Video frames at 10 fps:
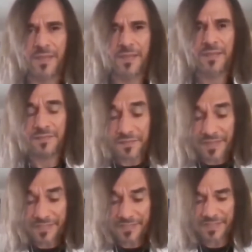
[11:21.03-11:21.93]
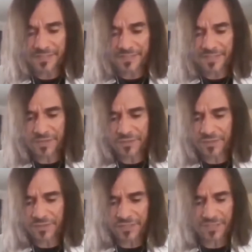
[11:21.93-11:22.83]
This is the secret to
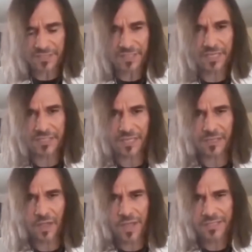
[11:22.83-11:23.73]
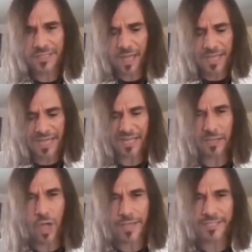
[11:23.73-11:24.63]
their success, a lying tongue and a
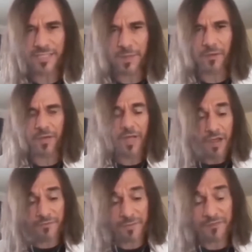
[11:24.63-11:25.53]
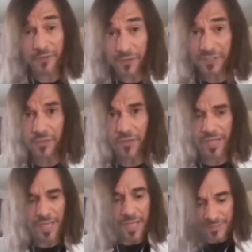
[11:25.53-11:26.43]
lying spirit from the 1st
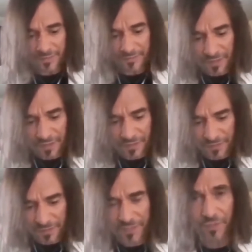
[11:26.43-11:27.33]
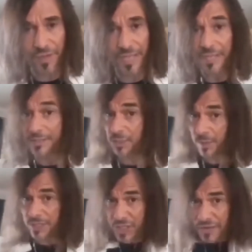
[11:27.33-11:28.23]
degree to the 33rd degree, to
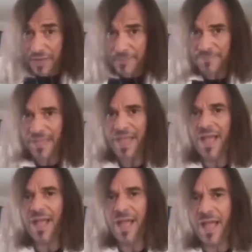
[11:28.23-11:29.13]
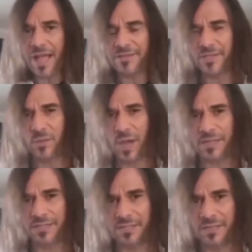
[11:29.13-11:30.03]
each other and to
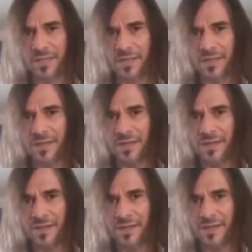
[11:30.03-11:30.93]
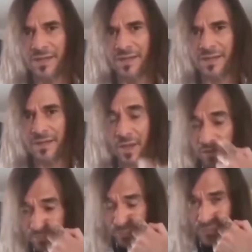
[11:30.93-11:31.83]
us.
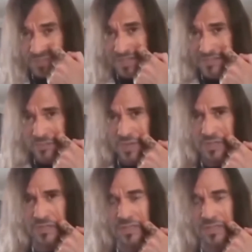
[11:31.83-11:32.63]
I've proven that as well.